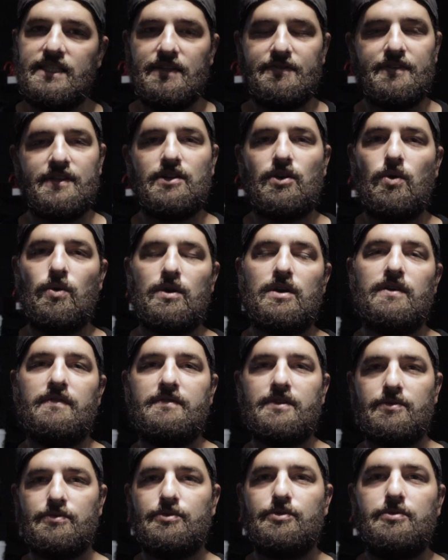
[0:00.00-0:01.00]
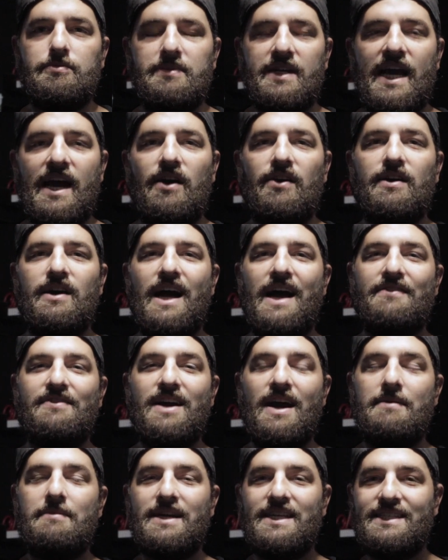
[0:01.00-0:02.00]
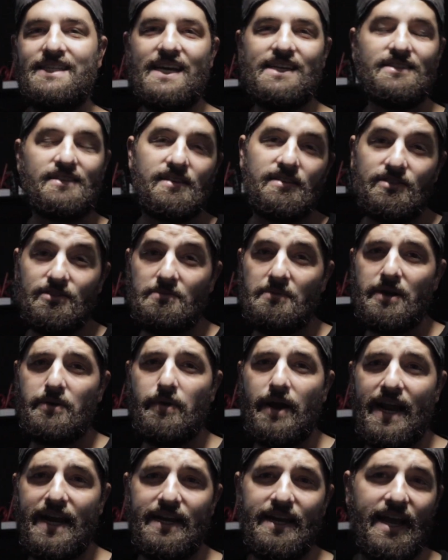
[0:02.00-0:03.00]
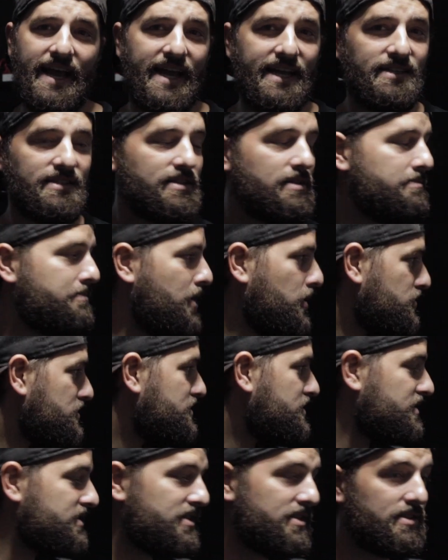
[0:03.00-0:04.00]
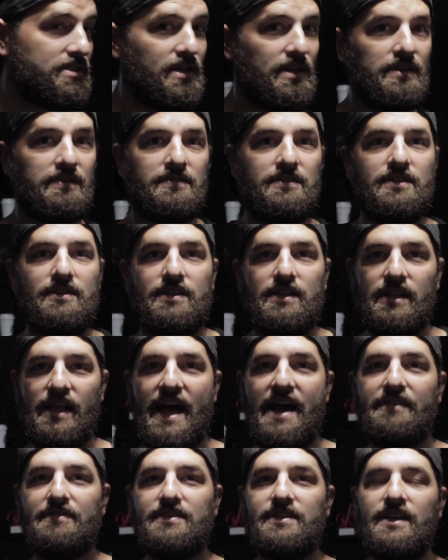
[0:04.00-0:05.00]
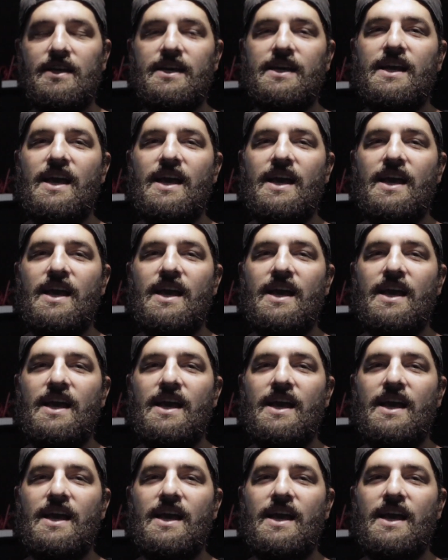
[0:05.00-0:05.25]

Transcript: different corner of the room now. I've got my desk to my right and some posters and stuff to the left.